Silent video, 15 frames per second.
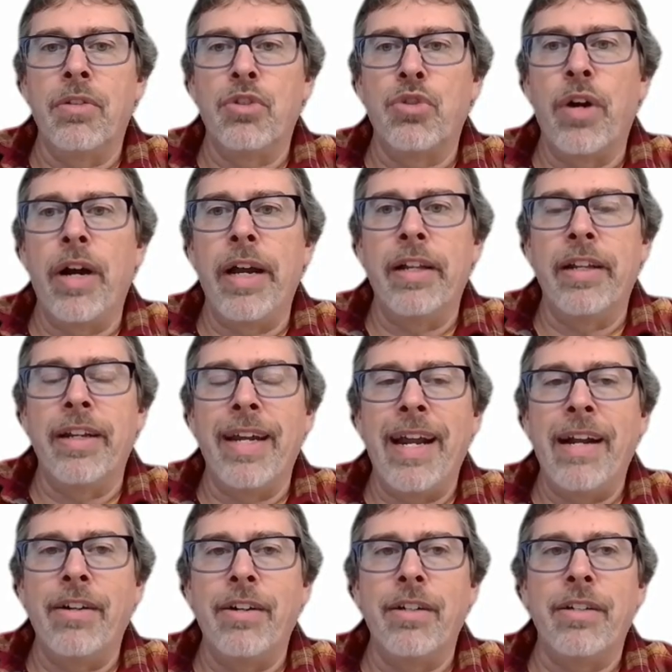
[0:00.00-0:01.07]
trial and
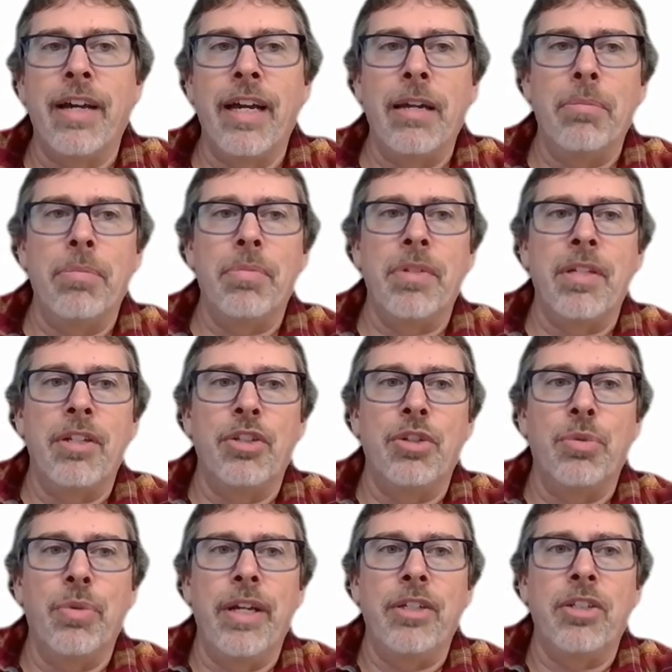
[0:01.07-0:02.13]
error type
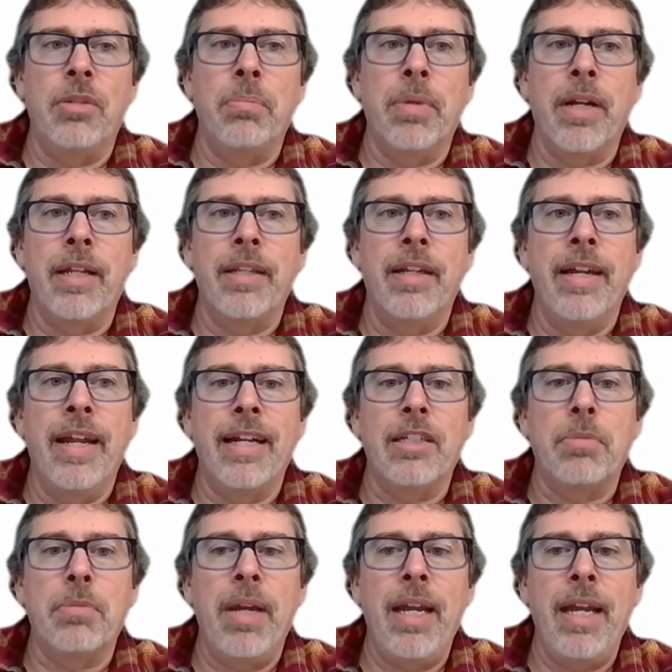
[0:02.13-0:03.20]
situation, but on the
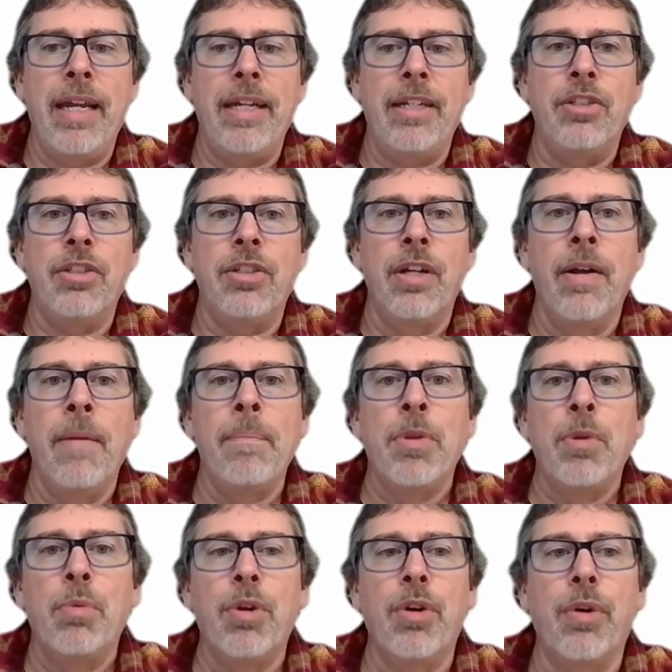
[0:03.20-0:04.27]
next page,
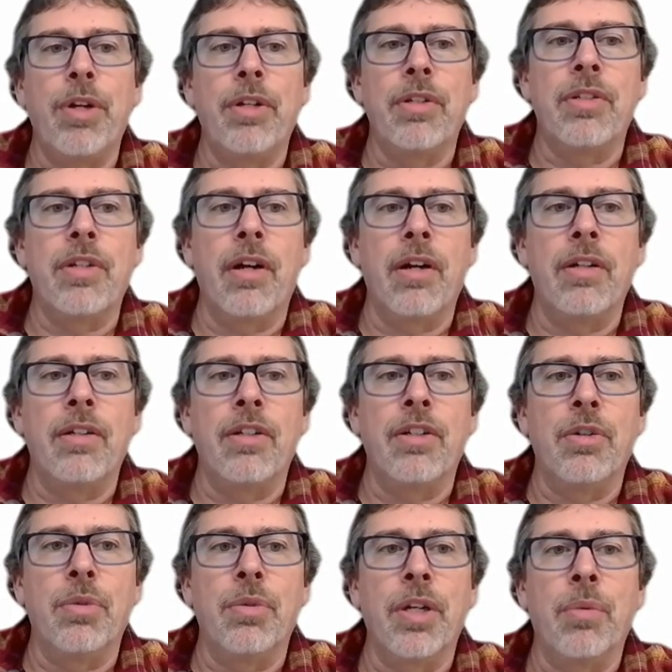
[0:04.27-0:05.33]
we're going to start
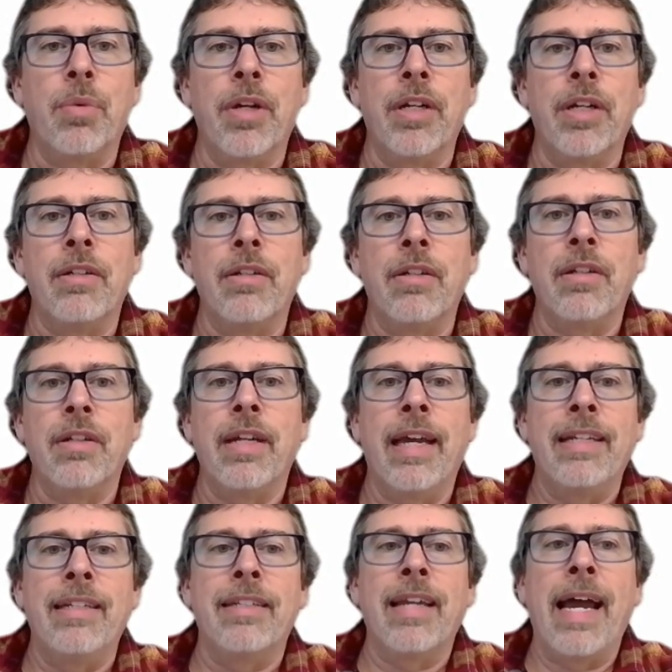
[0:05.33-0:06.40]
doing what it
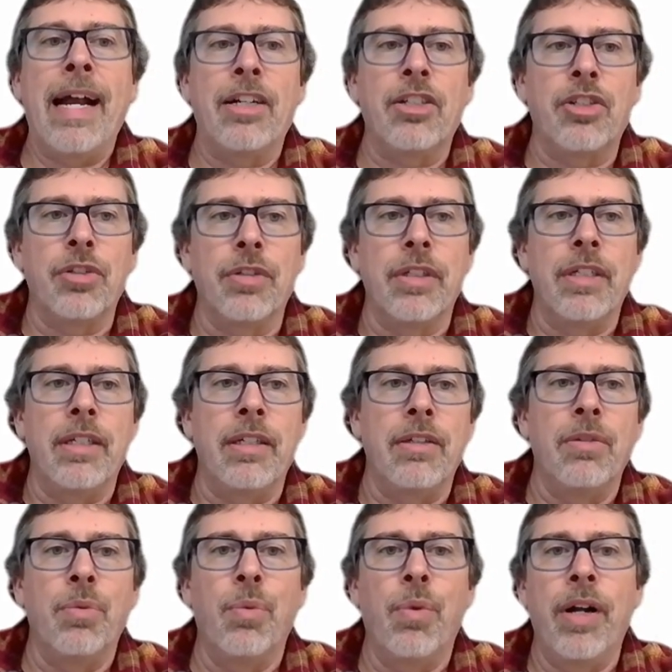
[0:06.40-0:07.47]
is actually
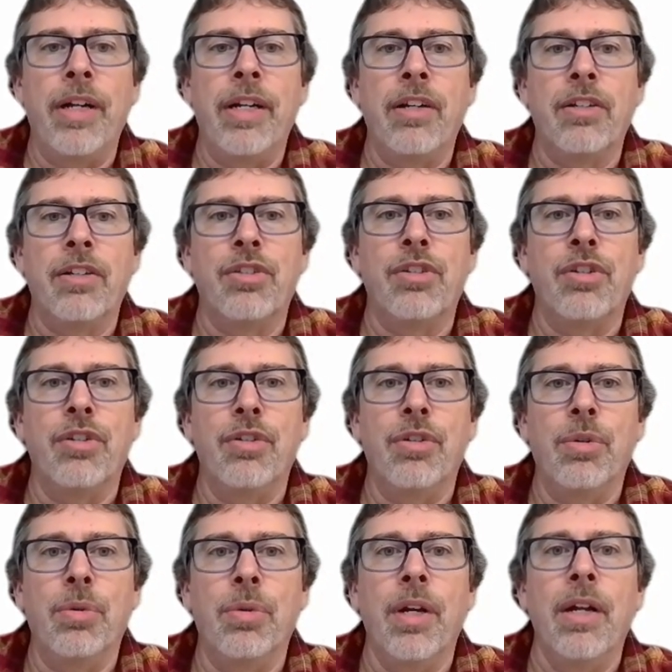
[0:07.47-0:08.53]
wanting us to
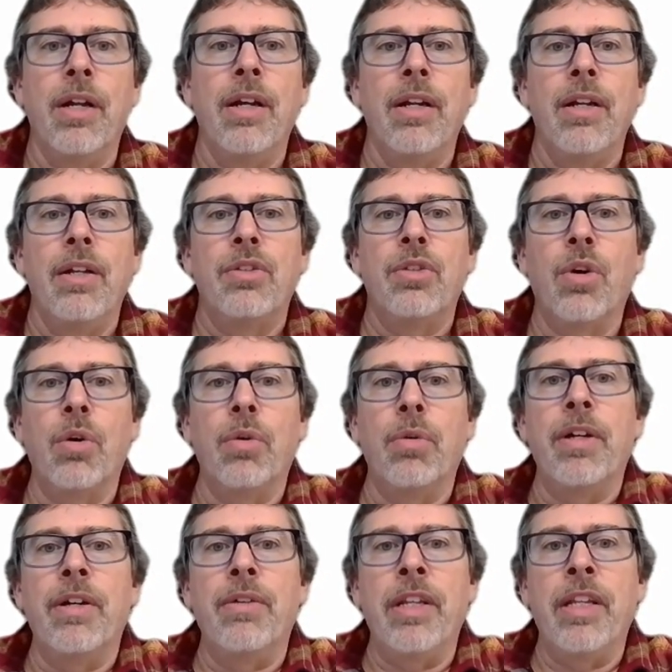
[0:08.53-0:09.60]
do. So
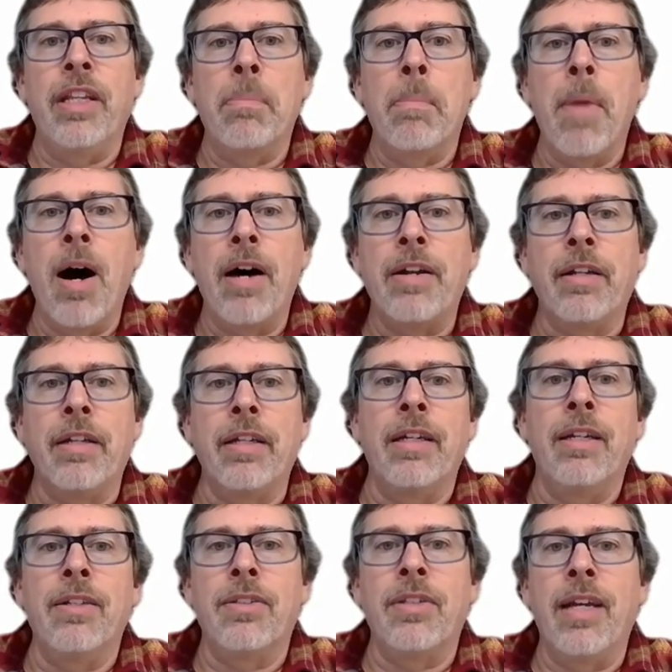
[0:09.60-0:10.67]
in the model,
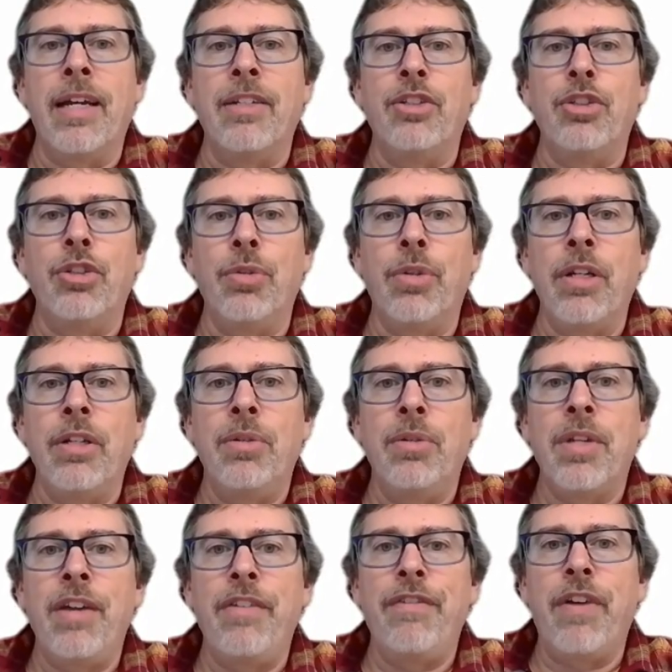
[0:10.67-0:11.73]
it says you can
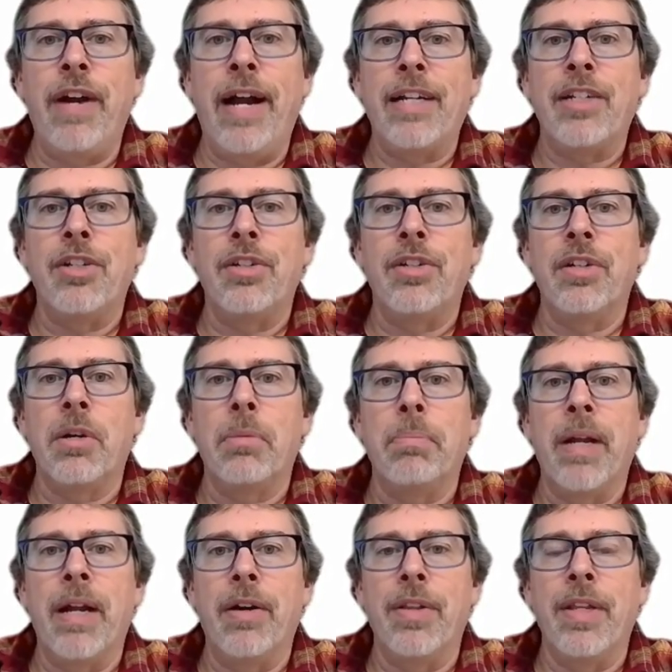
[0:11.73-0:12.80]
use a fraction to
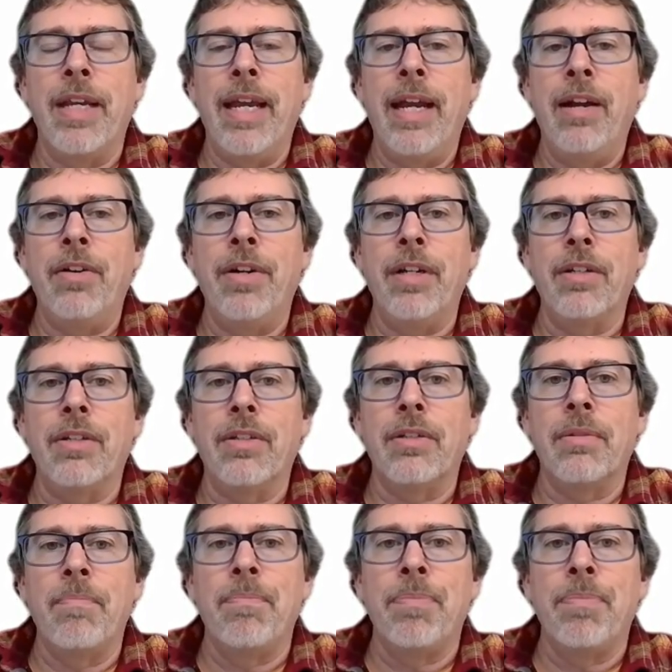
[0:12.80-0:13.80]
compare the areas.